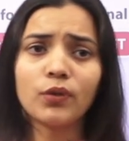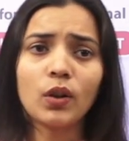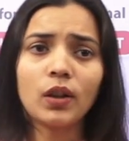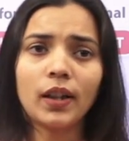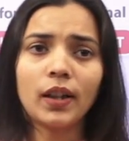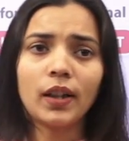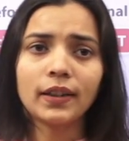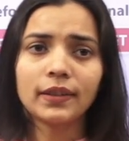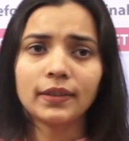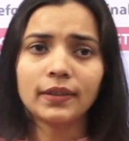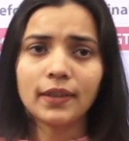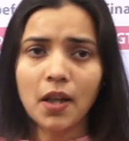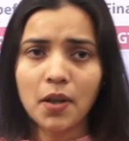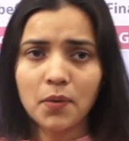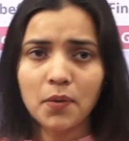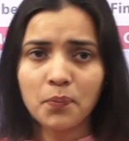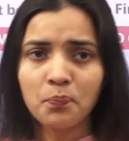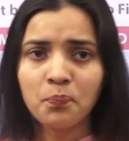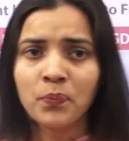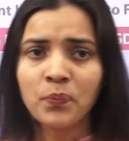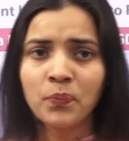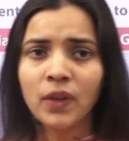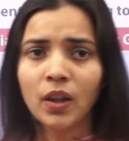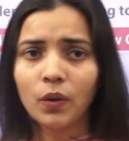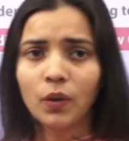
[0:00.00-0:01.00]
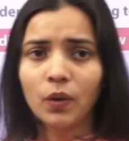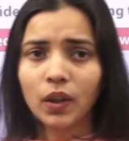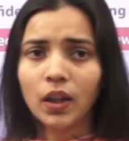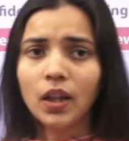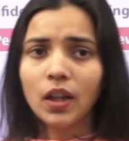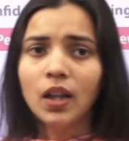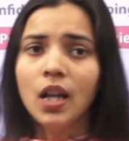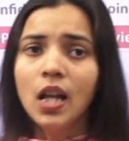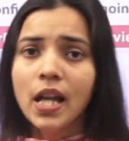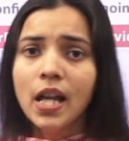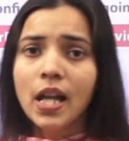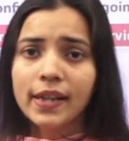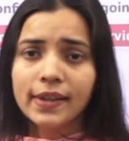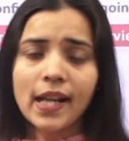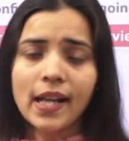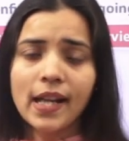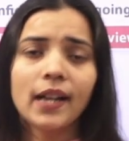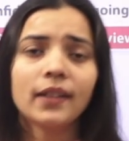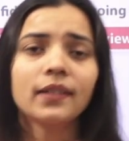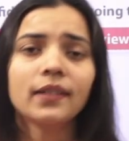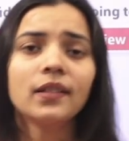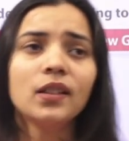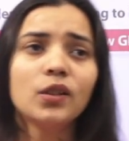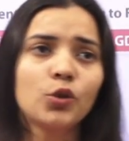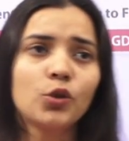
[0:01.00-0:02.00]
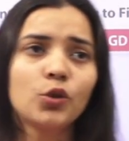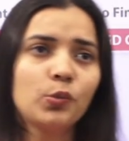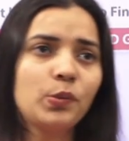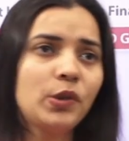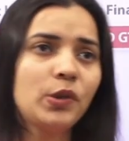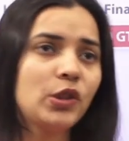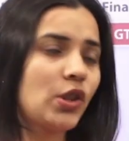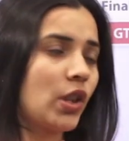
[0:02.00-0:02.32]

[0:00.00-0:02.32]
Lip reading: or like that? Okay, that need to be